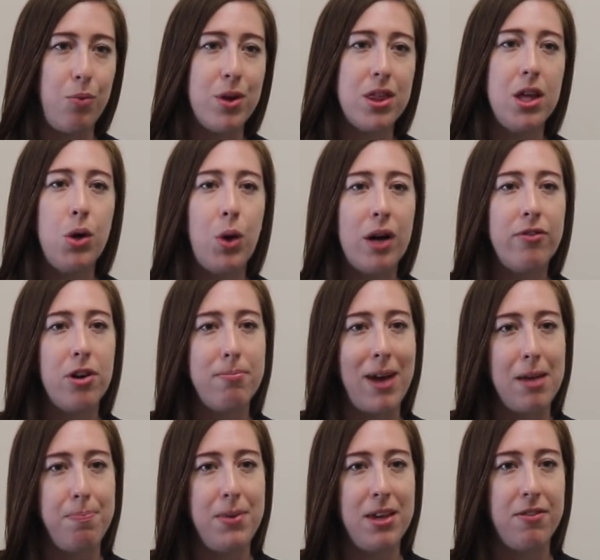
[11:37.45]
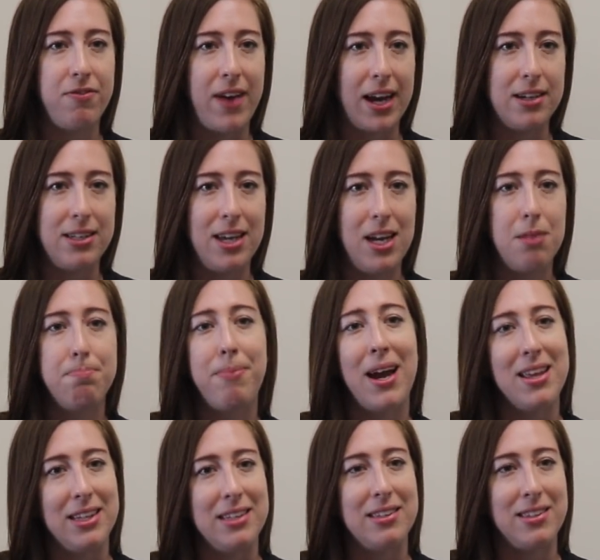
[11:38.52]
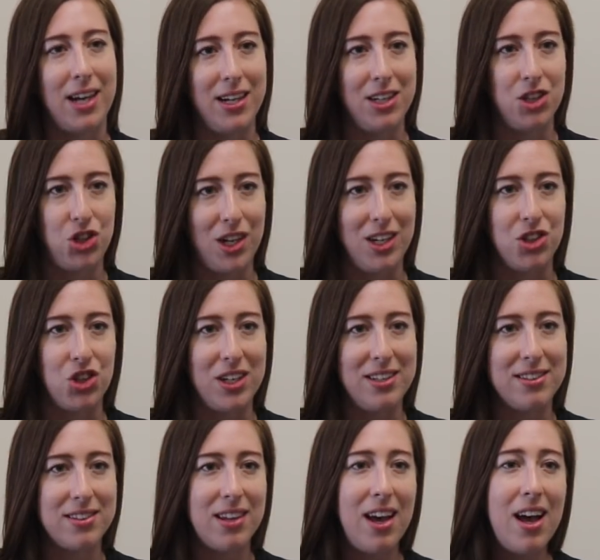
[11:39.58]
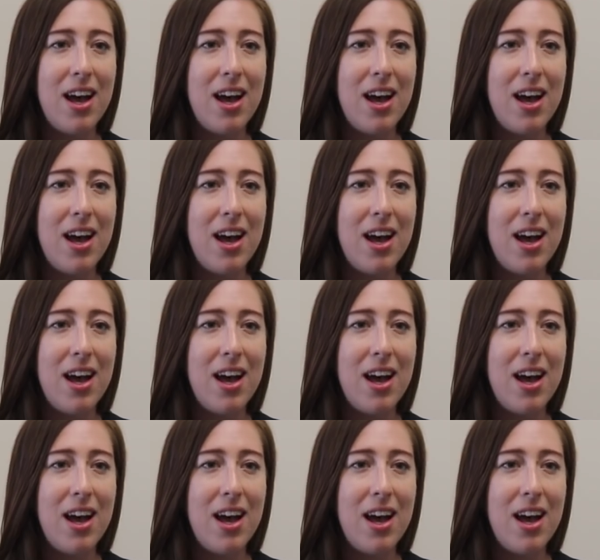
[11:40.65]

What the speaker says: with whoever might be affected by these sudden changes.